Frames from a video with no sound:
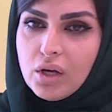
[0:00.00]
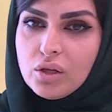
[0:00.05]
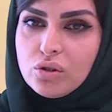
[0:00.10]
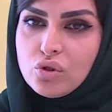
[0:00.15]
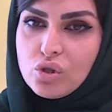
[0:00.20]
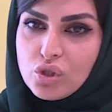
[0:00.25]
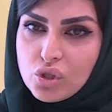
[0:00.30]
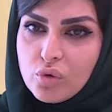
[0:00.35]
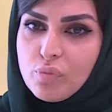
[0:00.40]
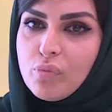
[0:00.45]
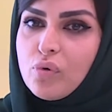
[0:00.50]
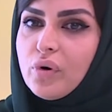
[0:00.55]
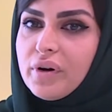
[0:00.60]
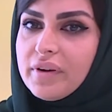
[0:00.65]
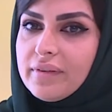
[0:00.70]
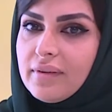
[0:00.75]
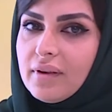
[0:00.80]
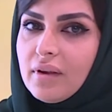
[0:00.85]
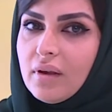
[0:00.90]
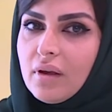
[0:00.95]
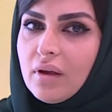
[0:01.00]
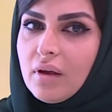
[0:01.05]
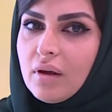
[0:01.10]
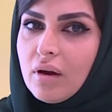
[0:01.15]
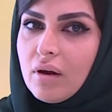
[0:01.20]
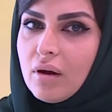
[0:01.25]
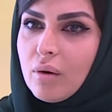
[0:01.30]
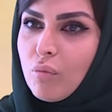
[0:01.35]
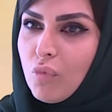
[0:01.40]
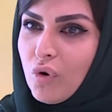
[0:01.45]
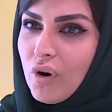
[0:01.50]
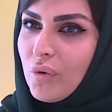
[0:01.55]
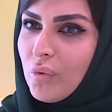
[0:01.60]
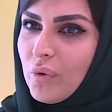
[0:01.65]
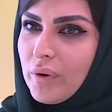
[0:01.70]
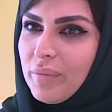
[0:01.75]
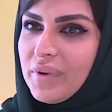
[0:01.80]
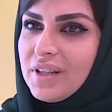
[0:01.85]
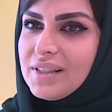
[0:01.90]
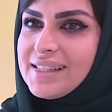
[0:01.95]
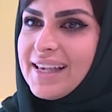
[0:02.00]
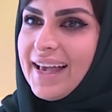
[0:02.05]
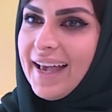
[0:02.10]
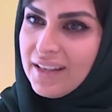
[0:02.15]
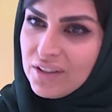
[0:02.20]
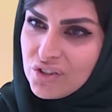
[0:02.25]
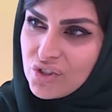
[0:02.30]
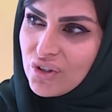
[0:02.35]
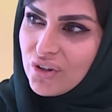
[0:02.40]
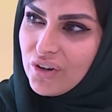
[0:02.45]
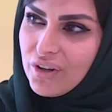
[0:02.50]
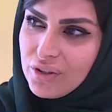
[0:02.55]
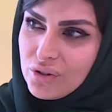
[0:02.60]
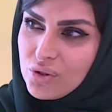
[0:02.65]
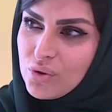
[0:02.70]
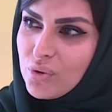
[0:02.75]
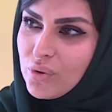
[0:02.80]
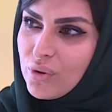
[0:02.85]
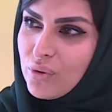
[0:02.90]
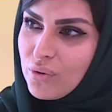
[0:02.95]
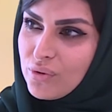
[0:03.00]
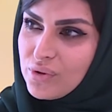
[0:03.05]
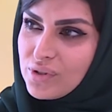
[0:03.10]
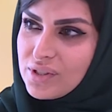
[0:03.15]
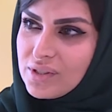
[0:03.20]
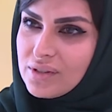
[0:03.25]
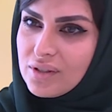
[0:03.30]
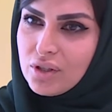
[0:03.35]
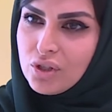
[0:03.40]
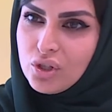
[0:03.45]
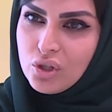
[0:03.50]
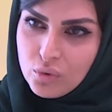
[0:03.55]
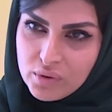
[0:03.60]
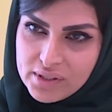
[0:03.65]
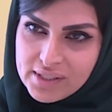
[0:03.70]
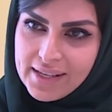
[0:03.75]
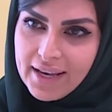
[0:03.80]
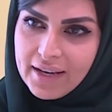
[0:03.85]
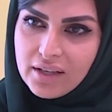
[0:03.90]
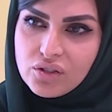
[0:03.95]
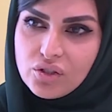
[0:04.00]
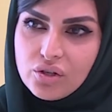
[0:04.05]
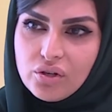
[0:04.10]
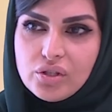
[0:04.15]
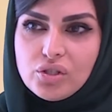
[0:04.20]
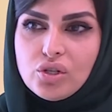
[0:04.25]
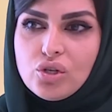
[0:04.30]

support more women to enter into those new sectors,